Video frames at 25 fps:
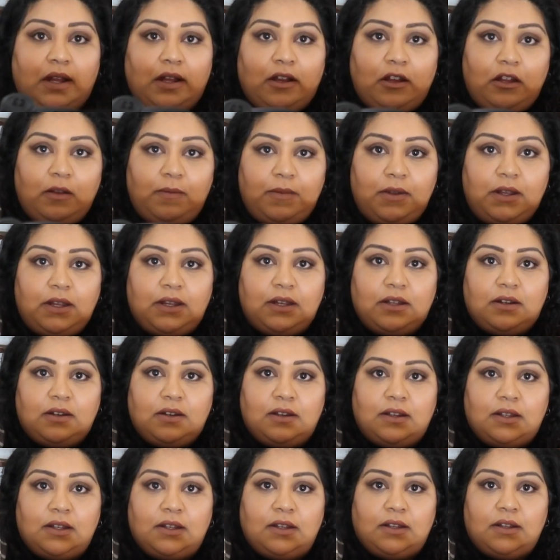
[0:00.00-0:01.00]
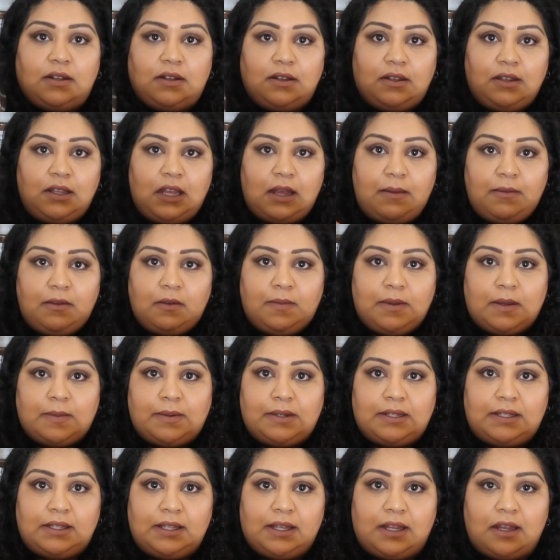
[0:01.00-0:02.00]
I hope you can, yeah, you'll be
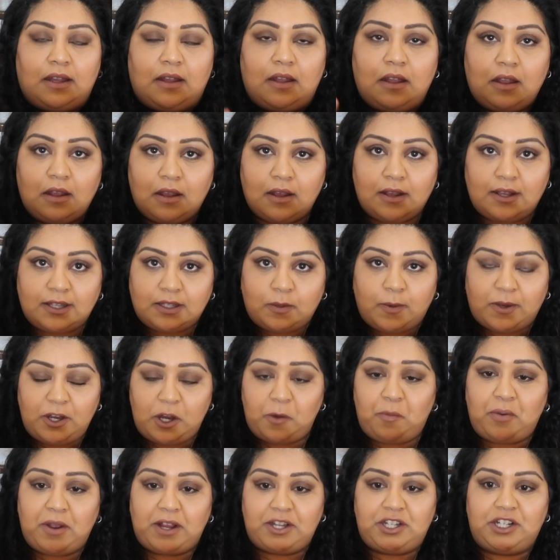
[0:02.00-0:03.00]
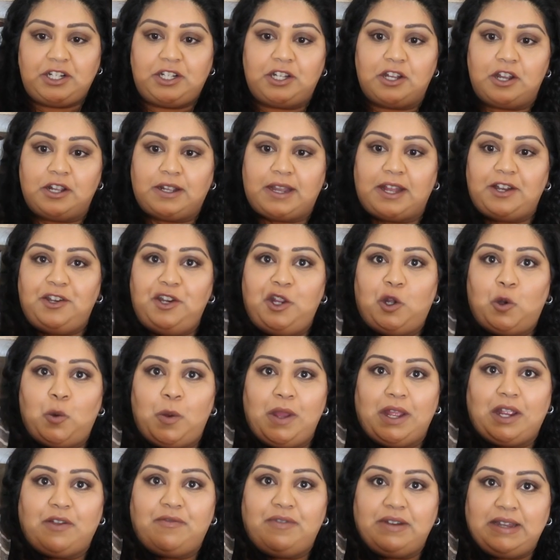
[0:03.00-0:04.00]
able to see it. So when you pressure cook and you
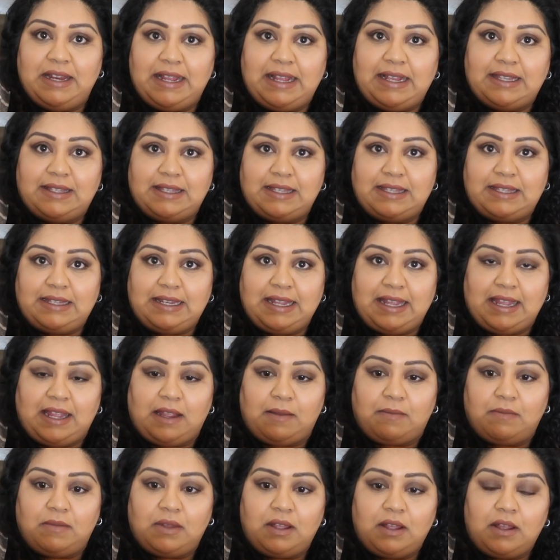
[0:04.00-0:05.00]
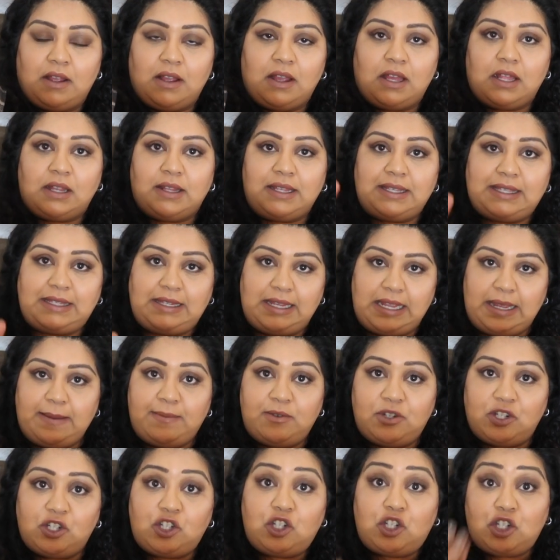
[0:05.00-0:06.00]
quick release steam, the
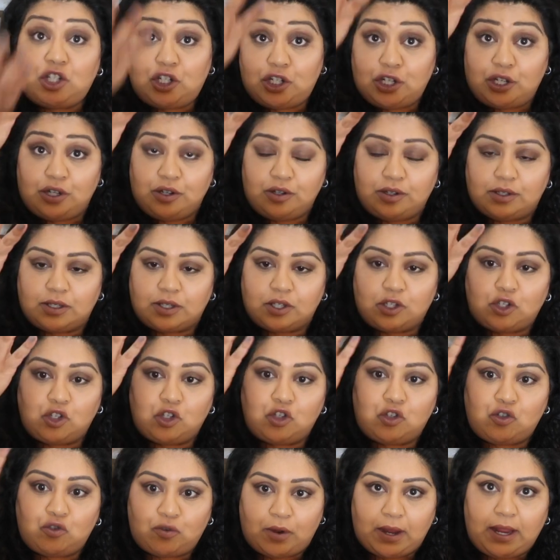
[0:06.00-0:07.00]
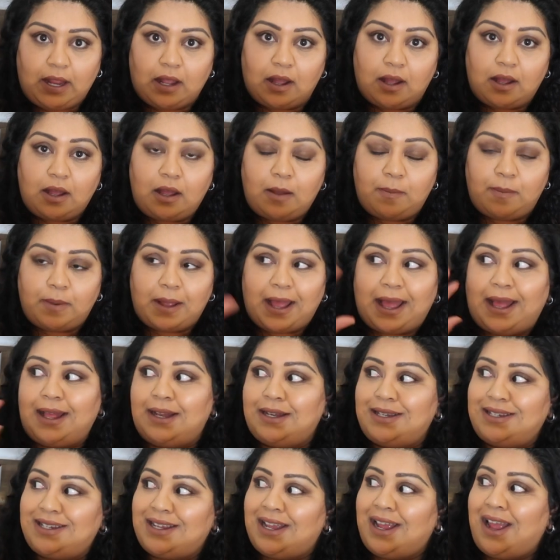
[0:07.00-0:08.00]
steam just shoots straight up.
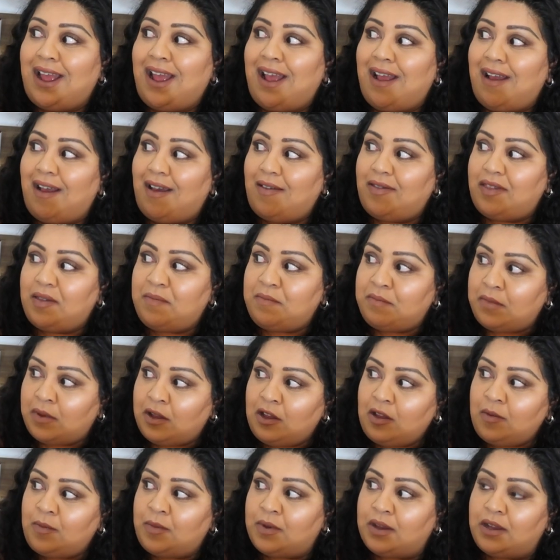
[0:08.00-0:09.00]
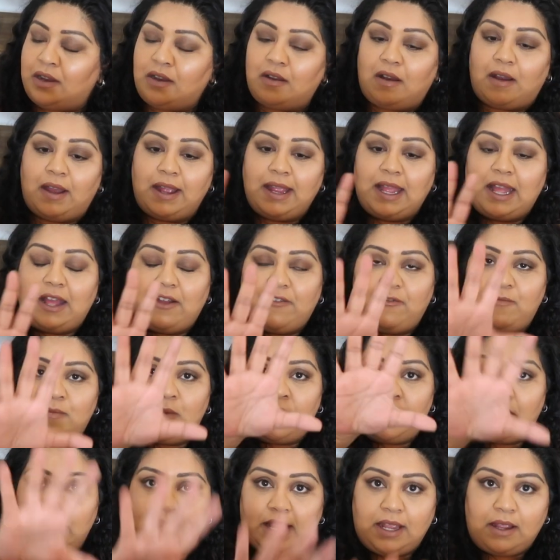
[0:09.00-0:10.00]
And at the moment I have
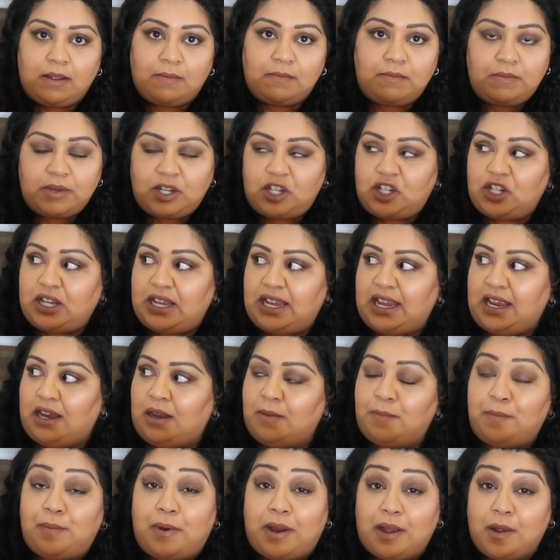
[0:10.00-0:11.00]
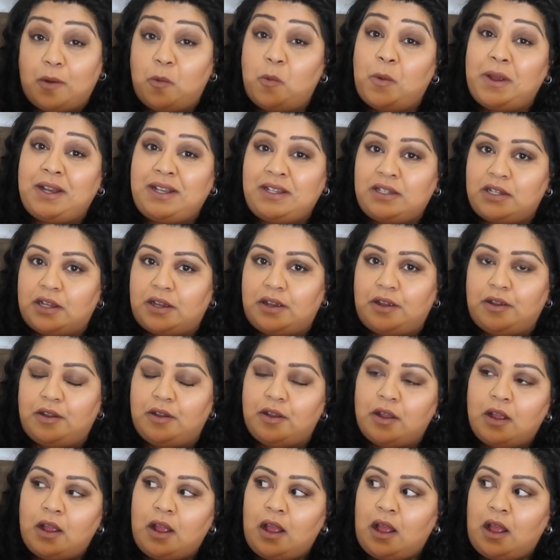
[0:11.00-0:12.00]
my machine by a window.